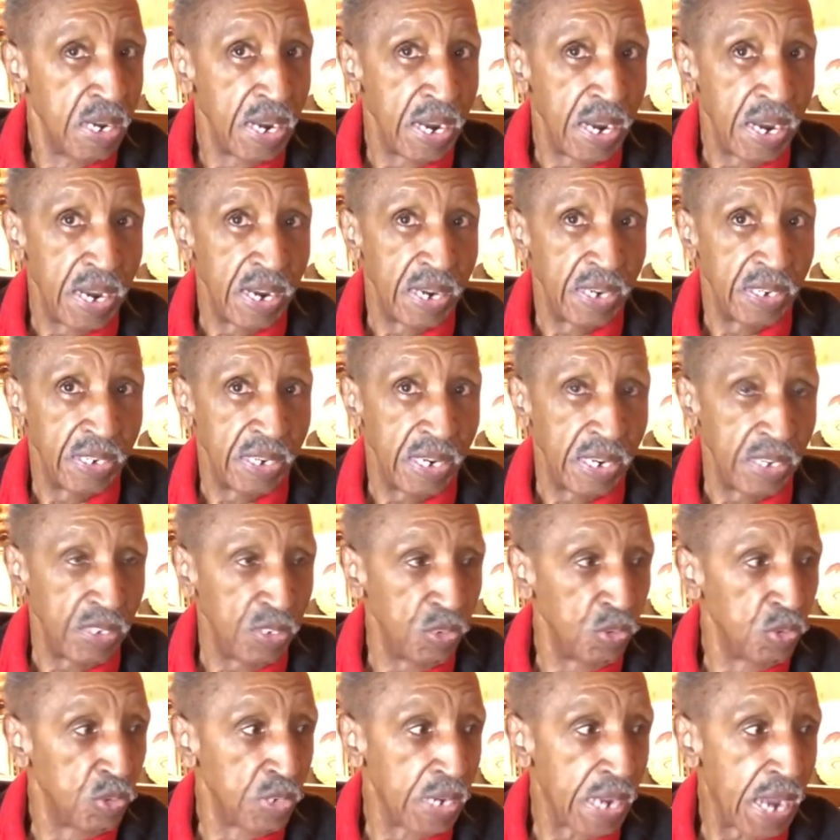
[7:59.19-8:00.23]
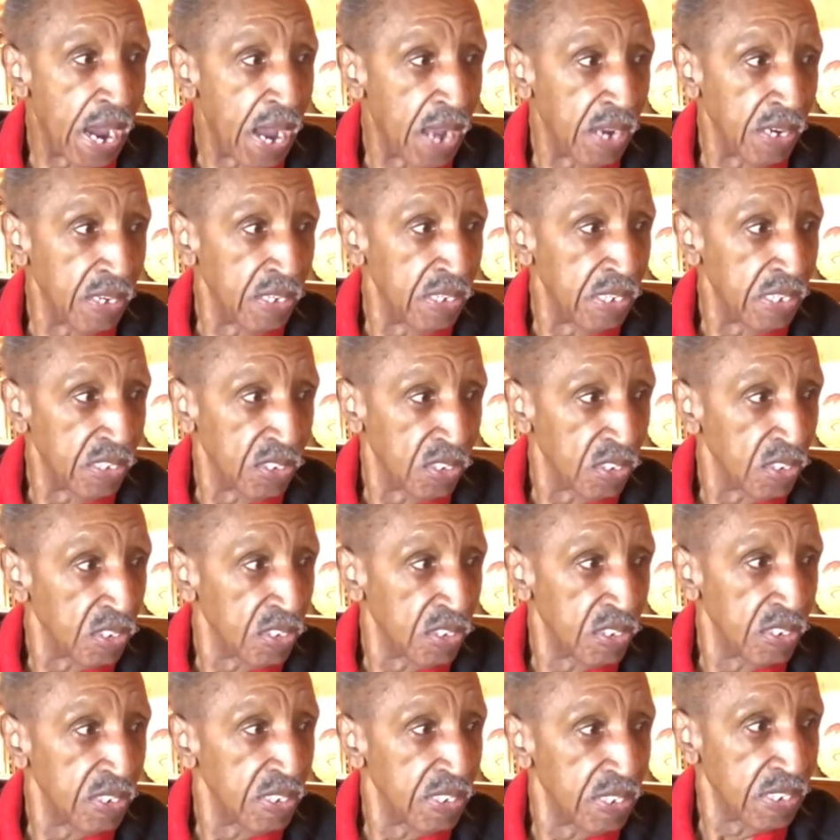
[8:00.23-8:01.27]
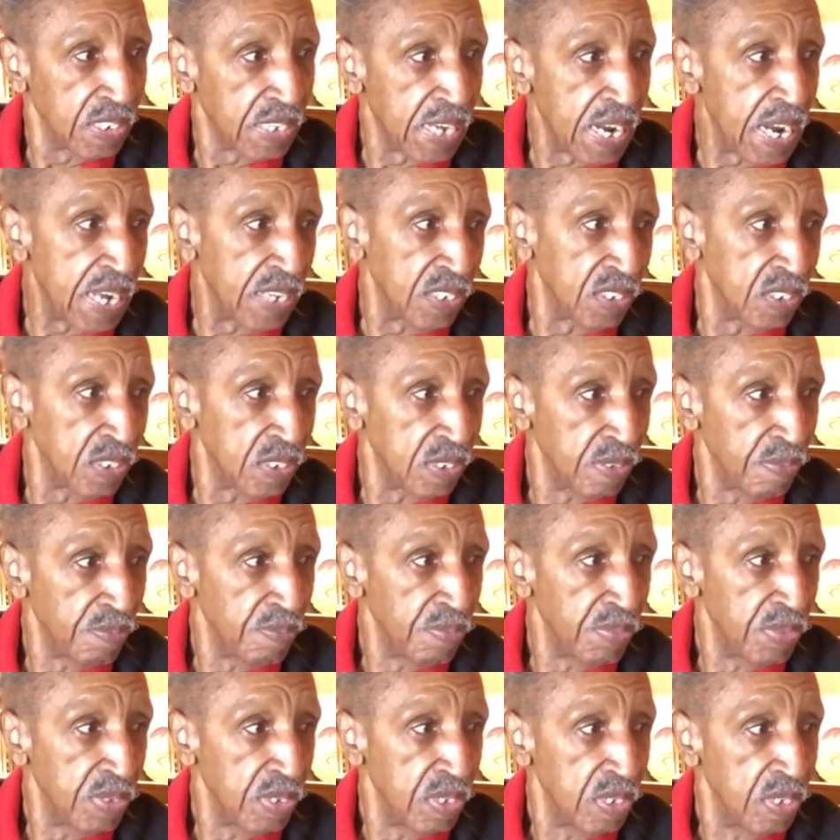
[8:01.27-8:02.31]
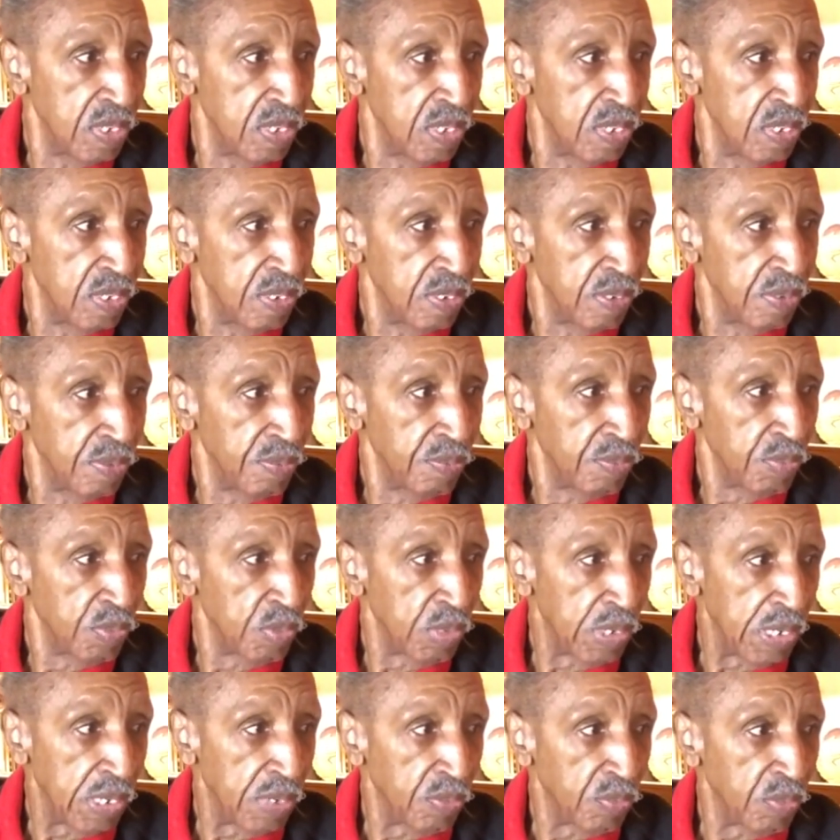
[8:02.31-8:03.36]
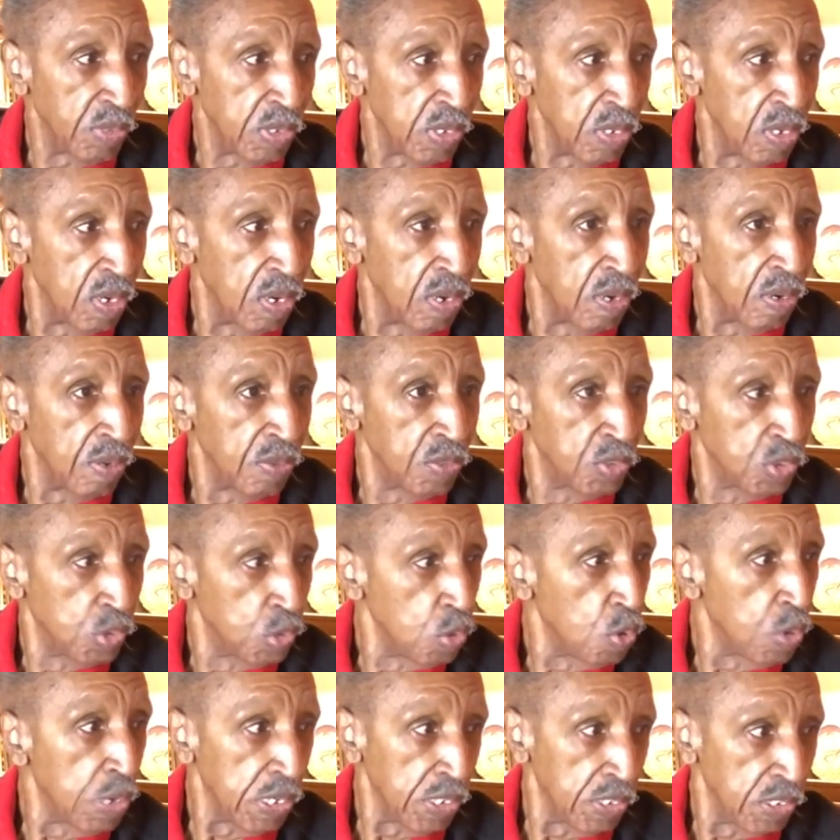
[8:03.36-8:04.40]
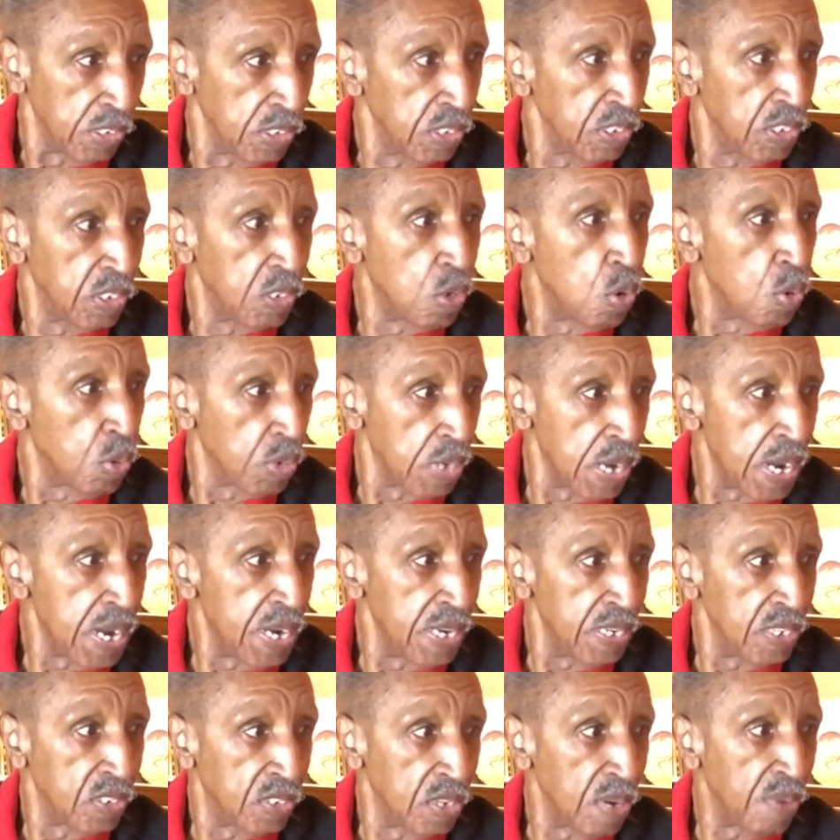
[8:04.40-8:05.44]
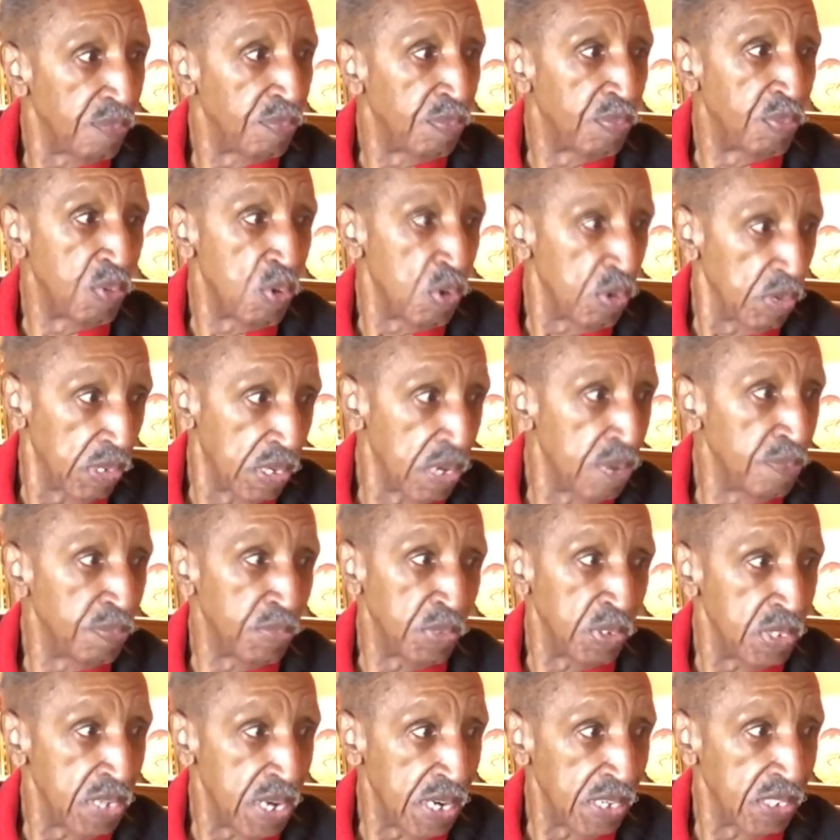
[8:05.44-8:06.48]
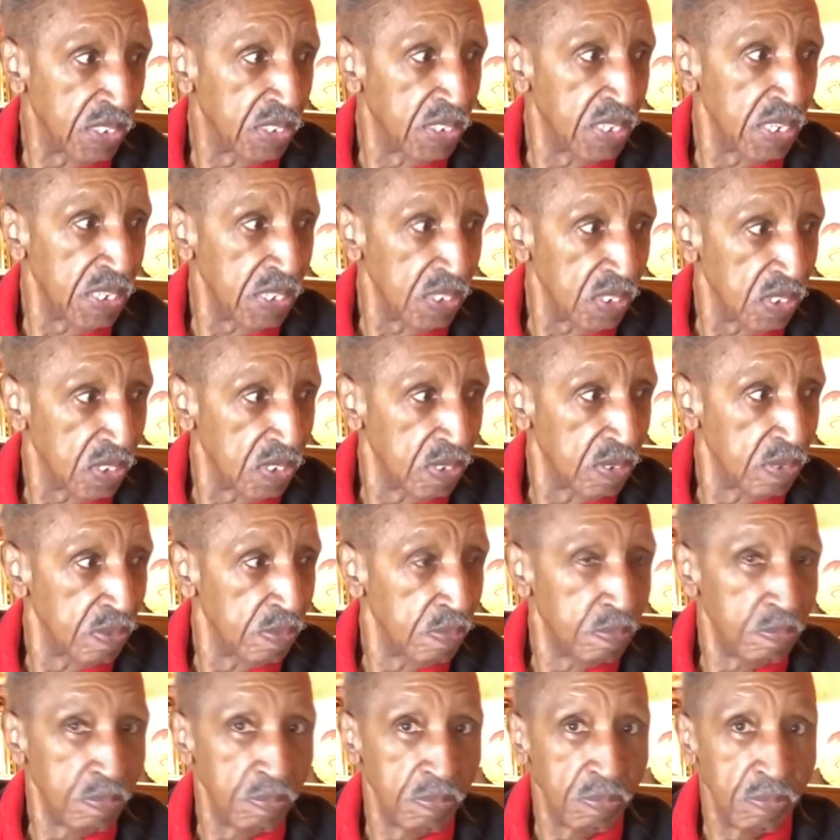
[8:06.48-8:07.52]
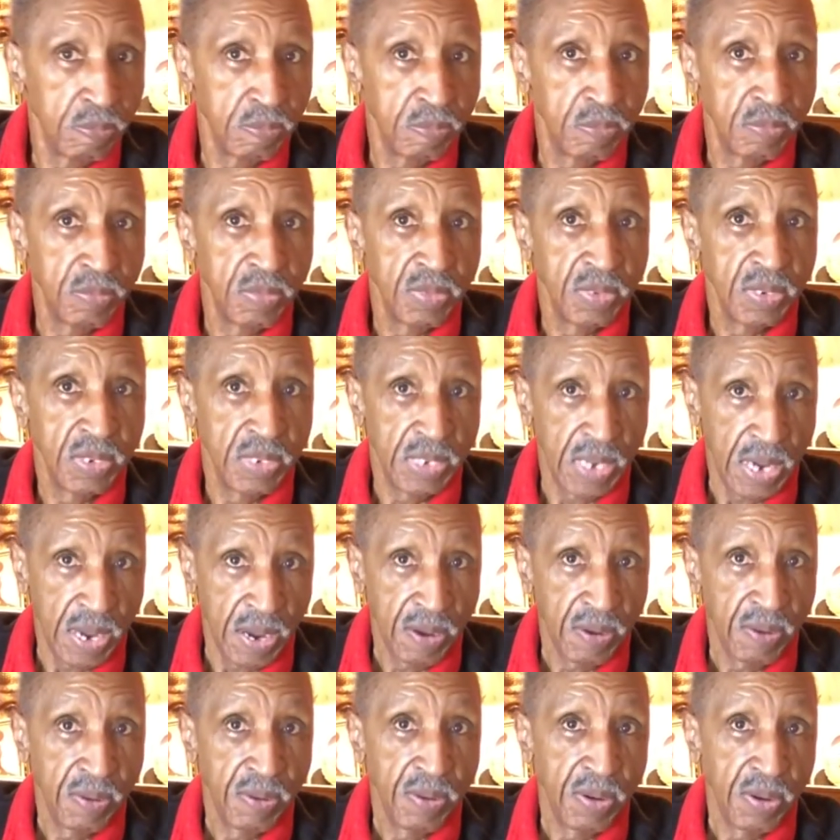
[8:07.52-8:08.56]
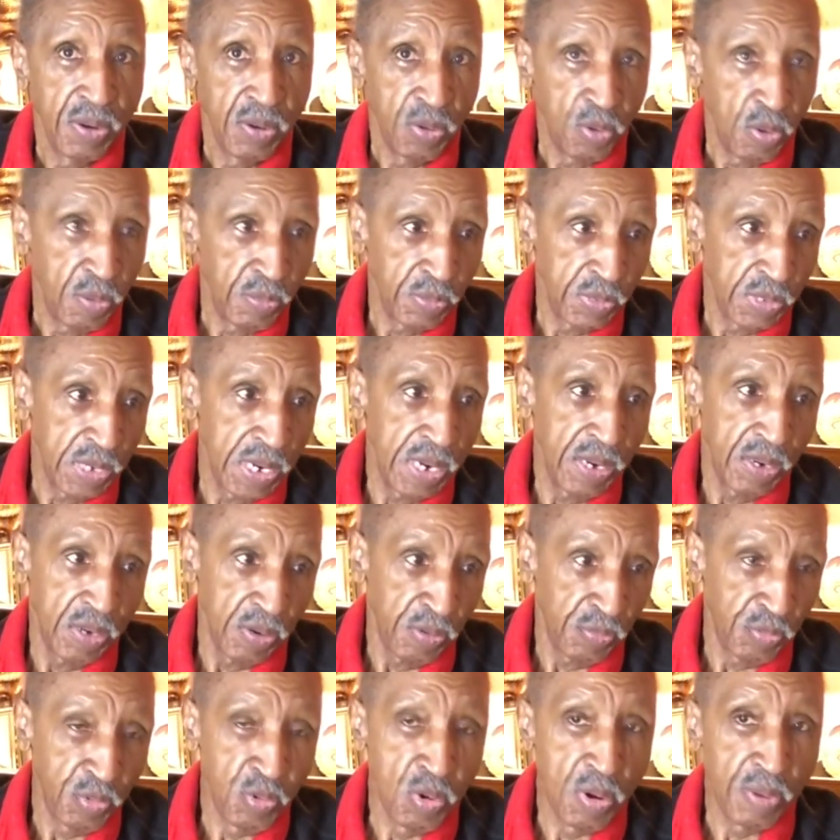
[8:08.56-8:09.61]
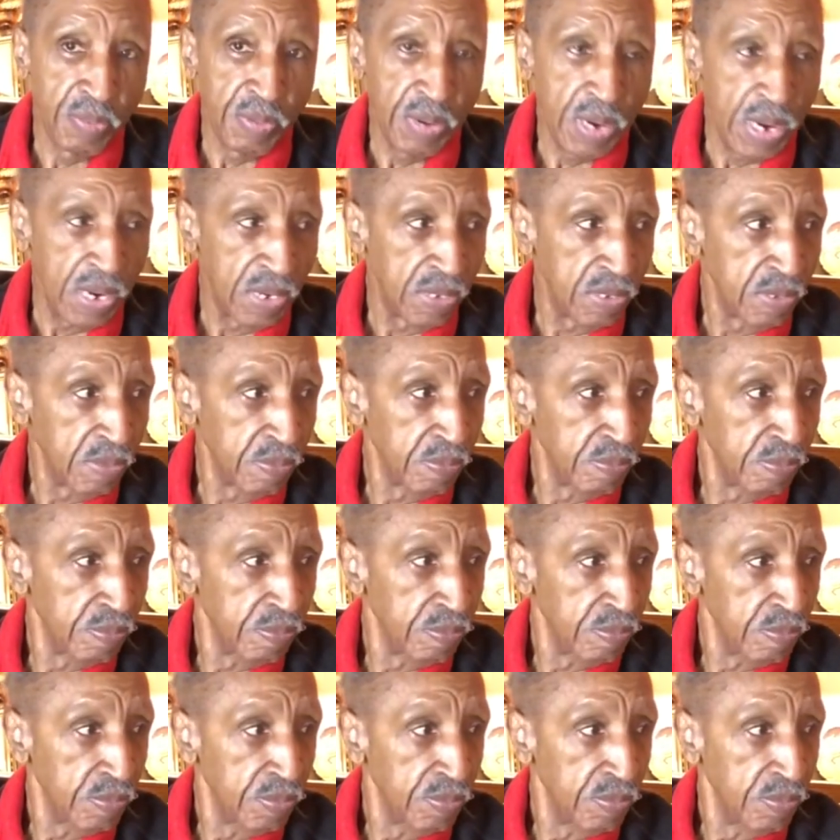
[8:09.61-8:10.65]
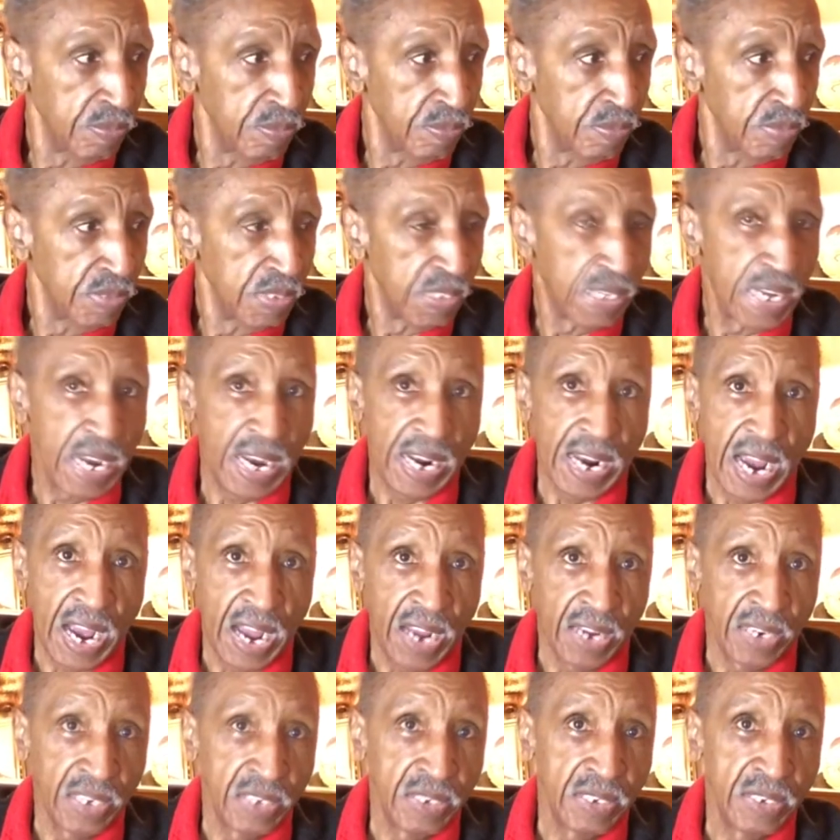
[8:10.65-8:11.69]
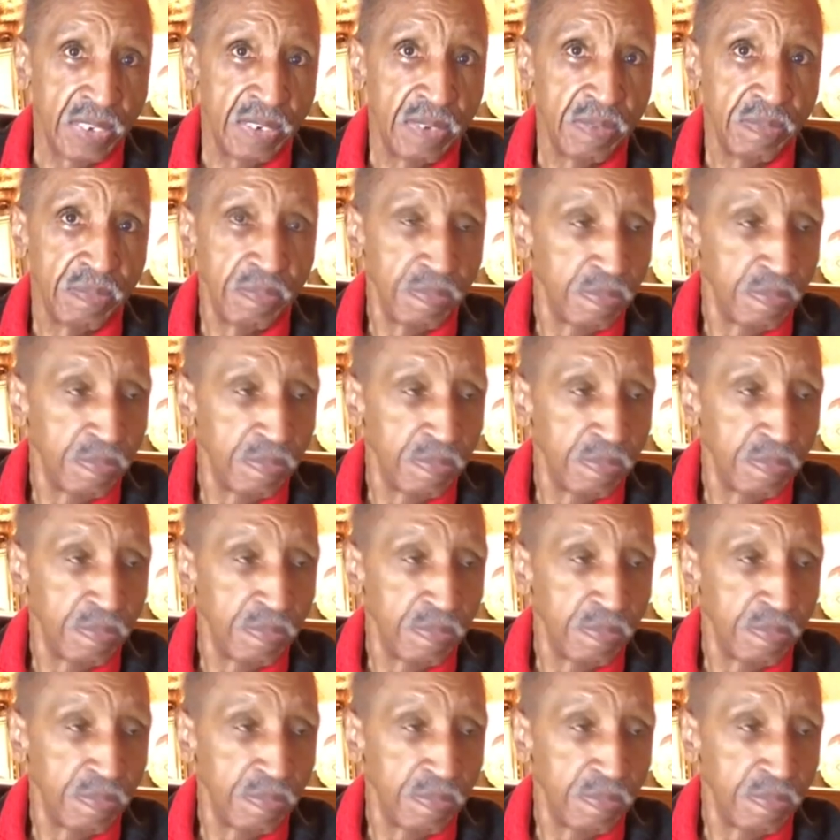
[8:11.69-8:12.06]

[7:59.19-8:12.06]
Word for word: And they use the island as a catch where they would uh, store this cocaine and stuff before it come to the United States. Norman's Cay. Yeah. Norman's Cay. Your man met Cat Island.